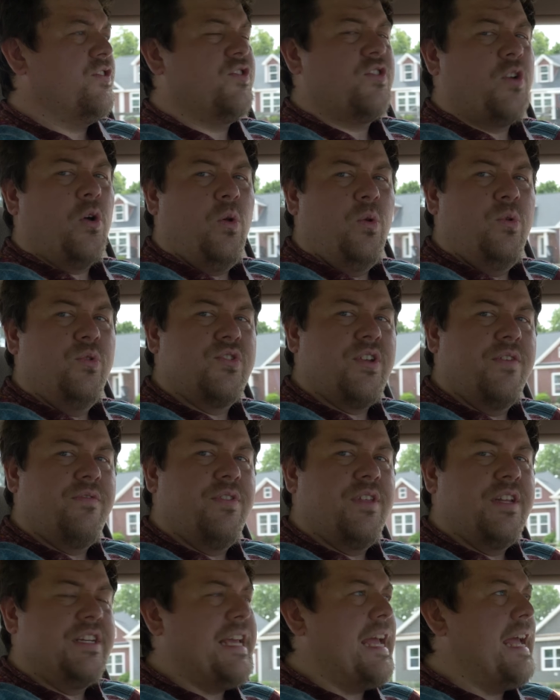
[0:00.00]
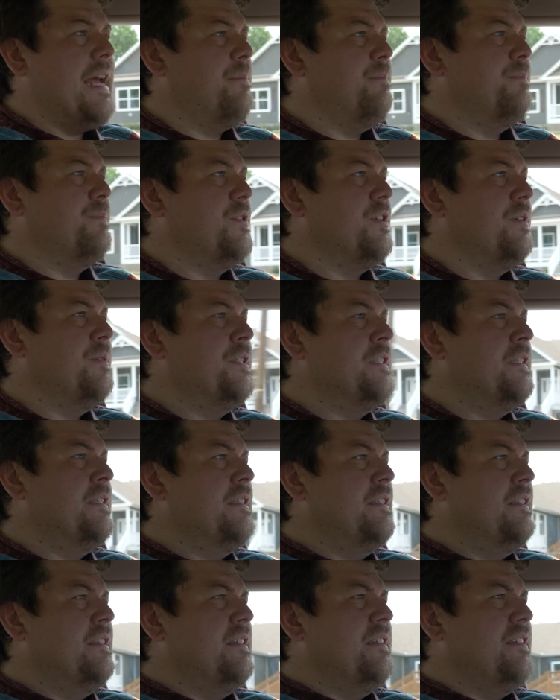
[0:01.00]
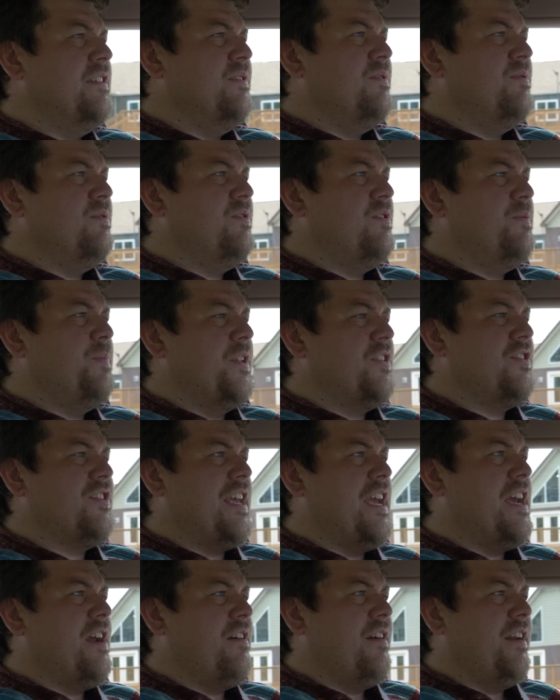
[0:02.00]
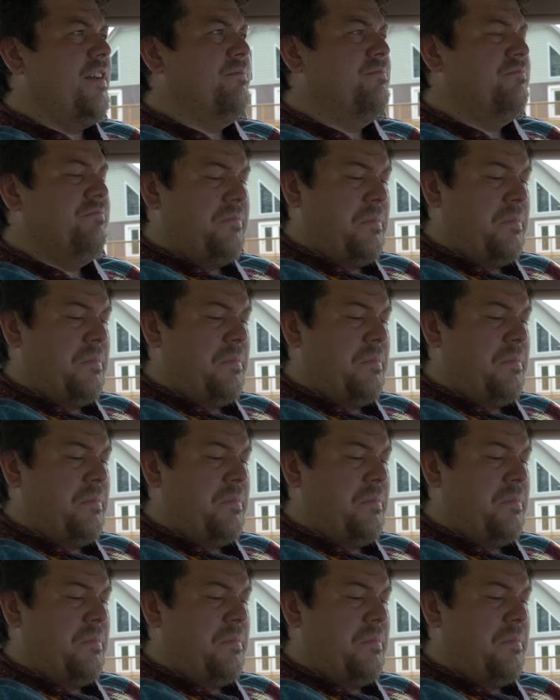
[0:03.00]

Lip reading: souls of the damned. It's a bit scary.